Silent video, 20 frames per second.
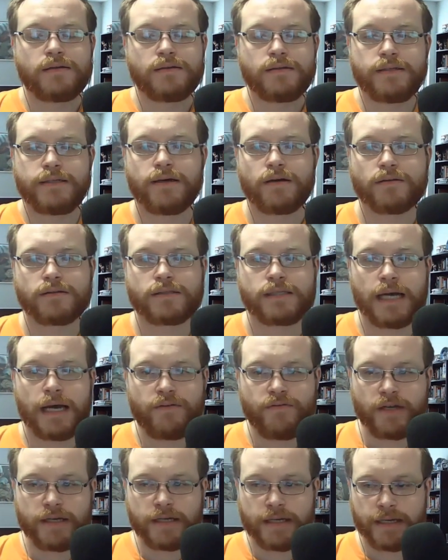Now,
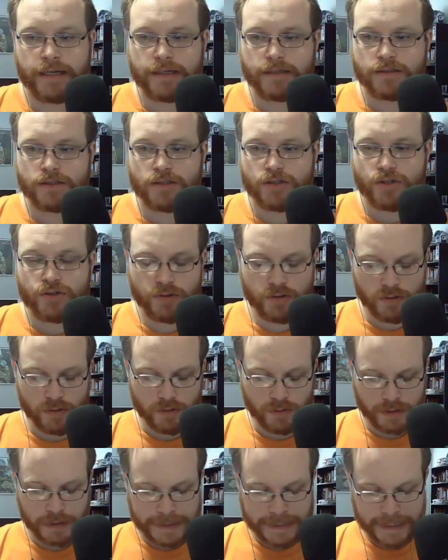diving into
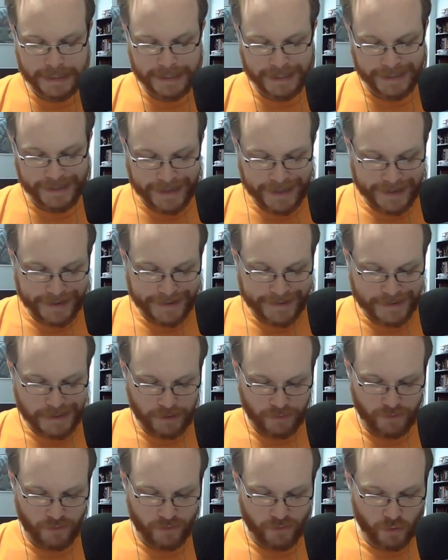the keys
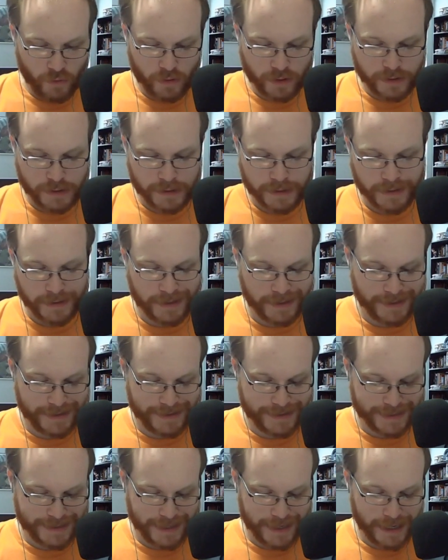for
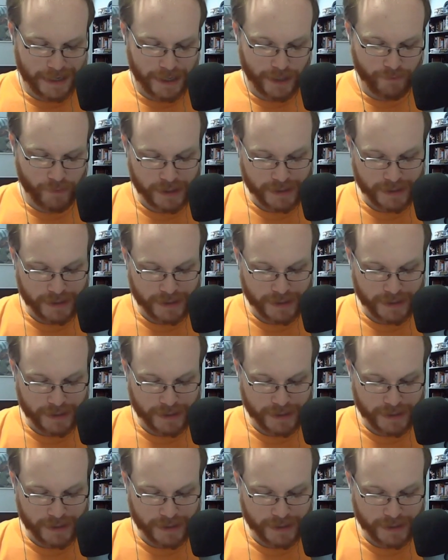tonight's game.